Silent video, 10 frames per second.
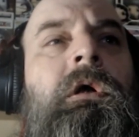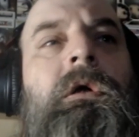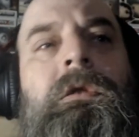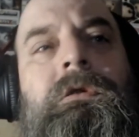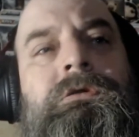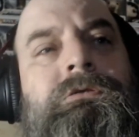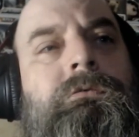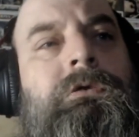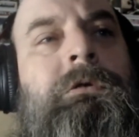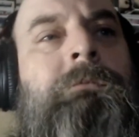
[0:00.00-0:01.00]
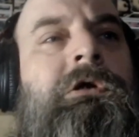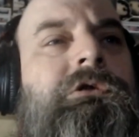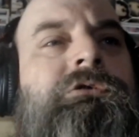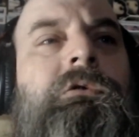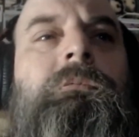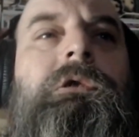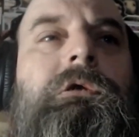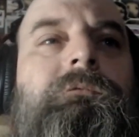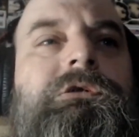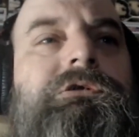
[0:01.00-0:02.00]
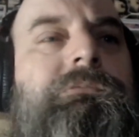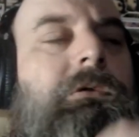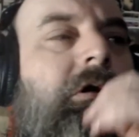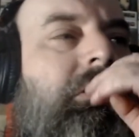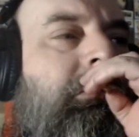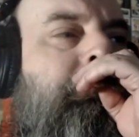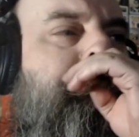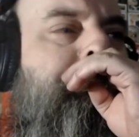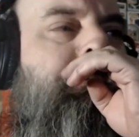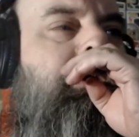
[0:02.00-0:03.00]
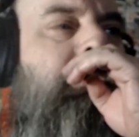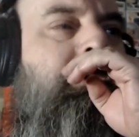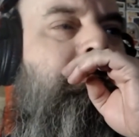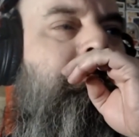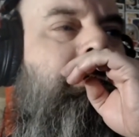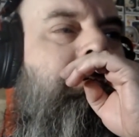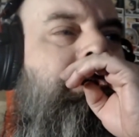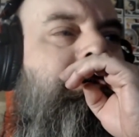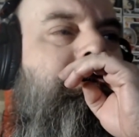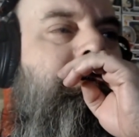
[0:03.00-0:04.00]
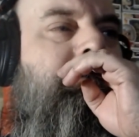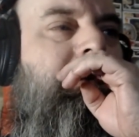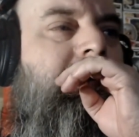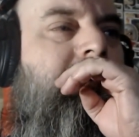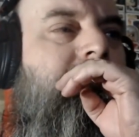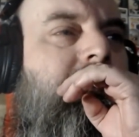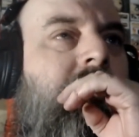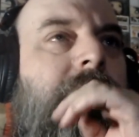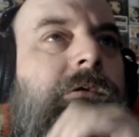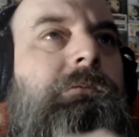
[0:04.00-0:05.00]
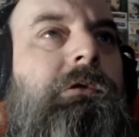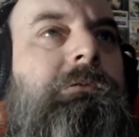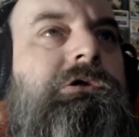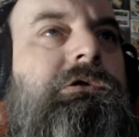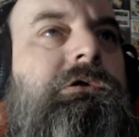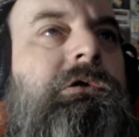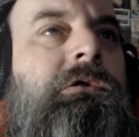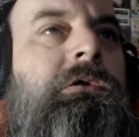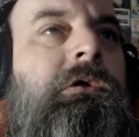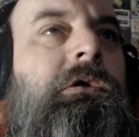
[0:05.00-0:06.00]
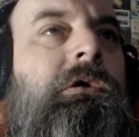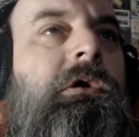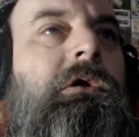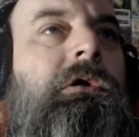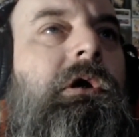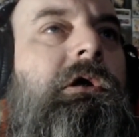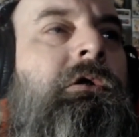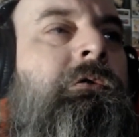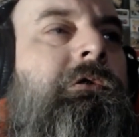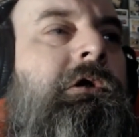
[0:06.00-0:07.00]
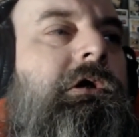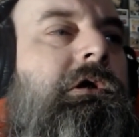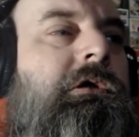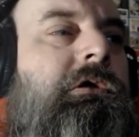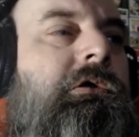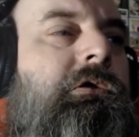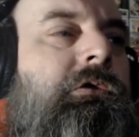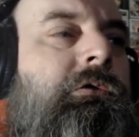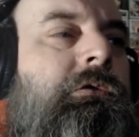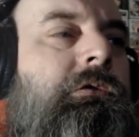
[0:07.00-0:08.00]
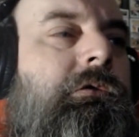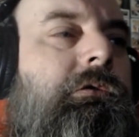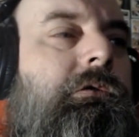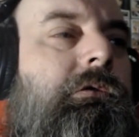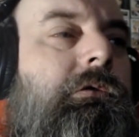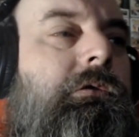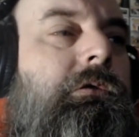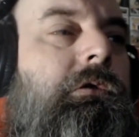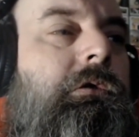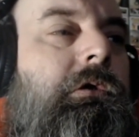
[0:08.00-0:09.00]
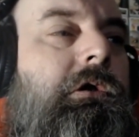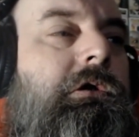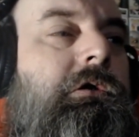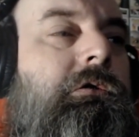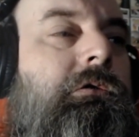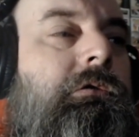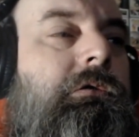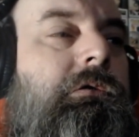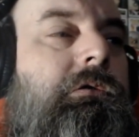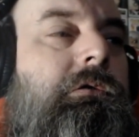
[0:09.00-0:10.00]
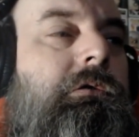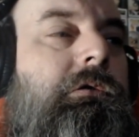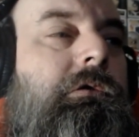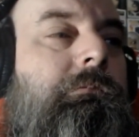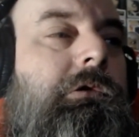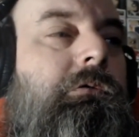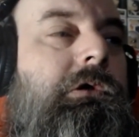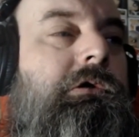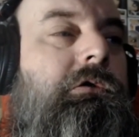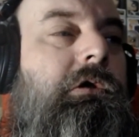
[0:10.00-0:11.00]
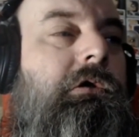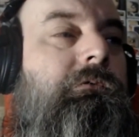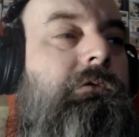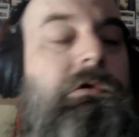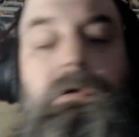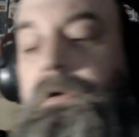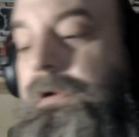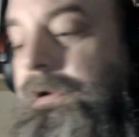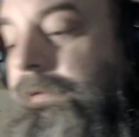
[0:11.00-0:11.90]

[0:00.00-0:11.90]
This is a remix, so I'm going to leave it small. I'm not sure if I get the volume up. Let me see. I don't think I do. No, I do. It'd be way too loud. All right.